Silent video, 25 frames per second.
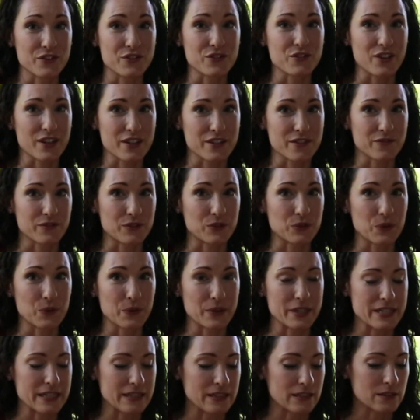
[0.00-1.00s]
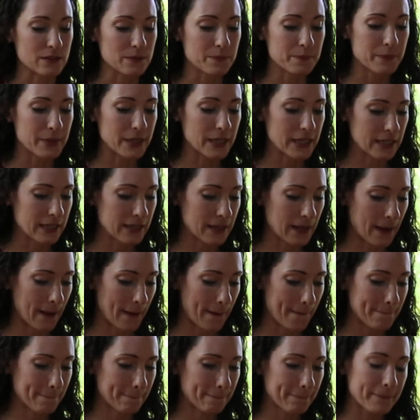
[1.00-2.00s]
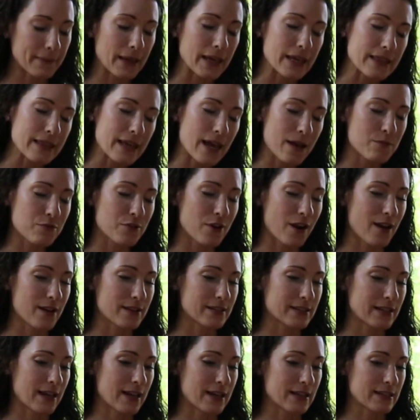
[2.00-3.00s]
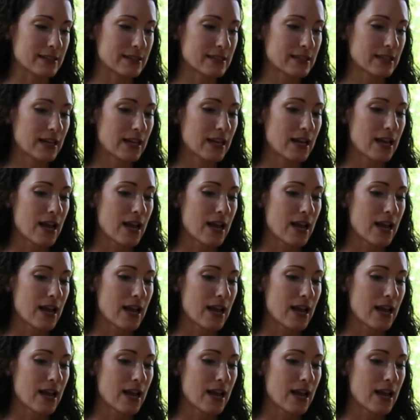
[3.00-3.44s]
stressful ordeal. But in that process,